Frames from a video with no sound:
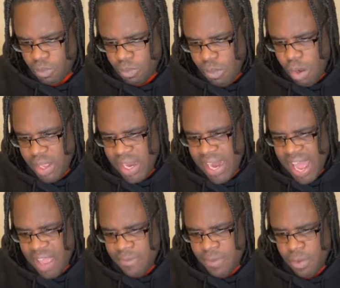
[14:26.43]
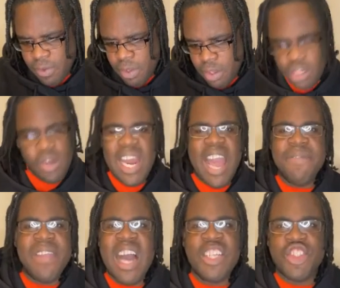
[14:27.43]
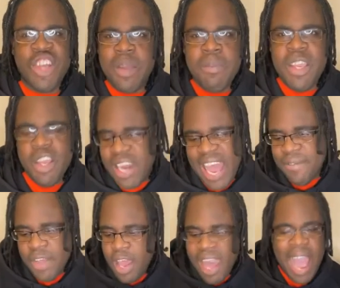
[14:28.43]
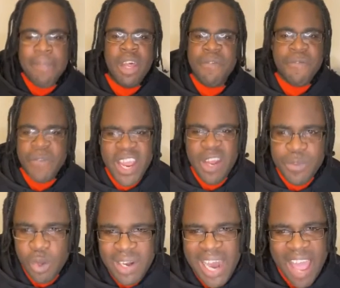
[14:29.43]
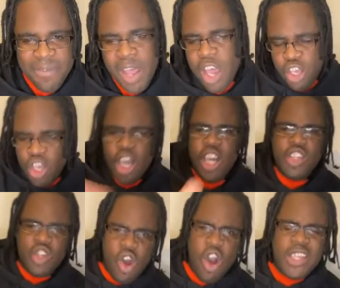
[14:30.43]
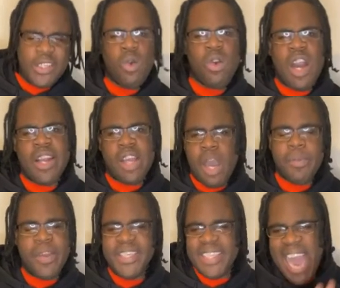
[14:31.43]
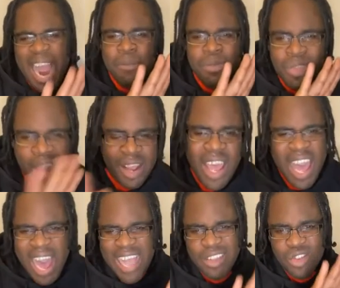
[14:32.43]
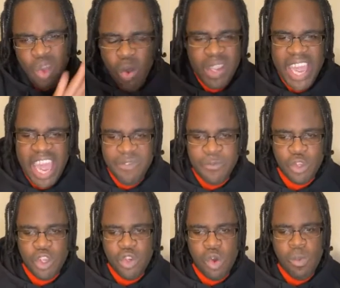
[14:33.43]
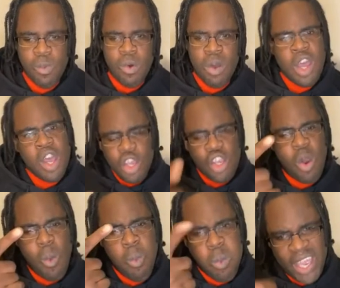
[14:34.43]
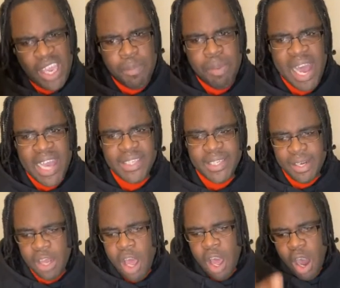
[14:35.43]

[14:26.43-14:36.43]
Well, you're live. Your live not trick me. Your live, I'm not afraid of your life. You're gonna talk till God come grace. I'm not. A, I don't care for you no more. You're a wicked person.